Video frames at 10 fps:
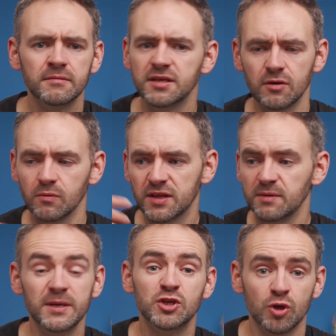You know, they'd
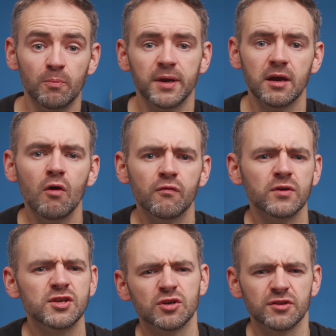be jumping over
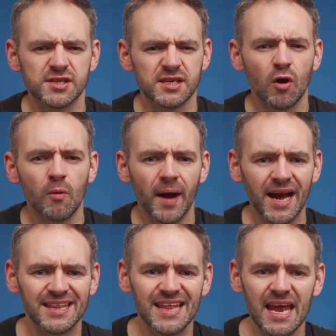each other to go
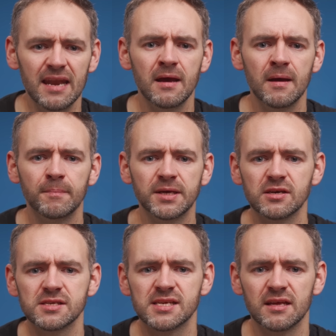back then,
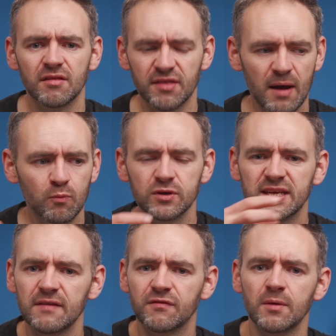because that would
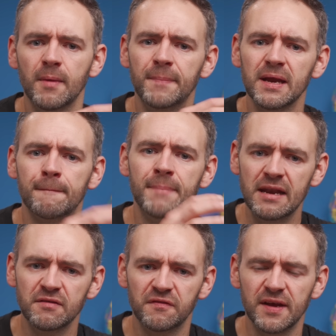give them a big
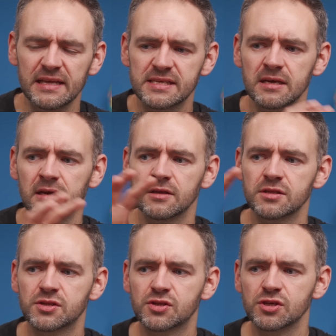benefit
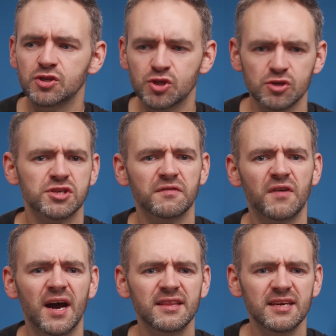to
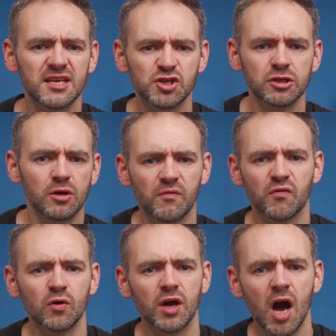justify the initial
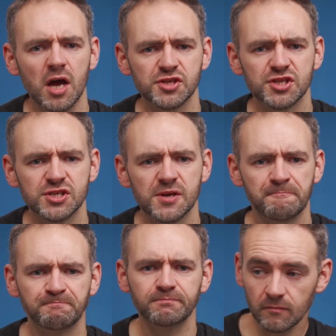upfront costs.
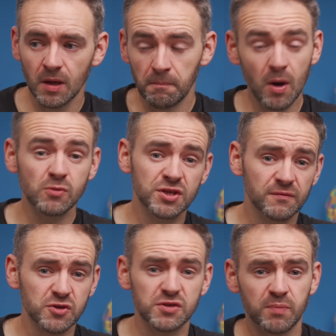Most
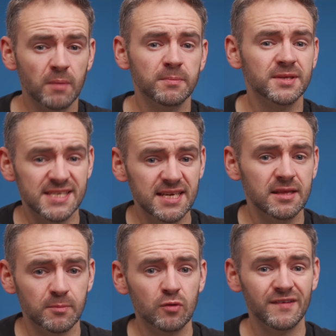of us have probably seen
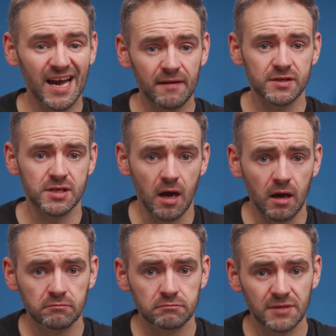the movie
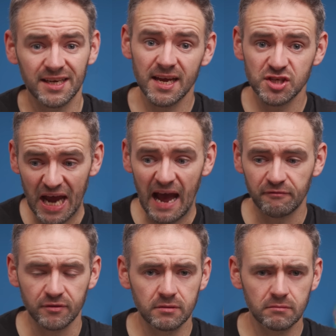Avatar. In case you
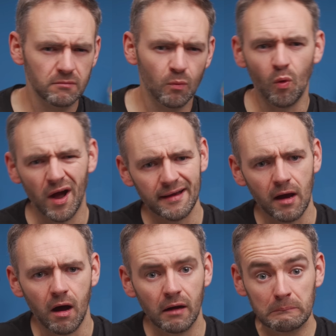haven't, why
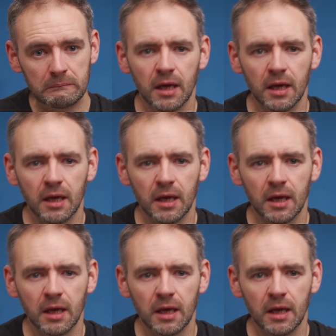not?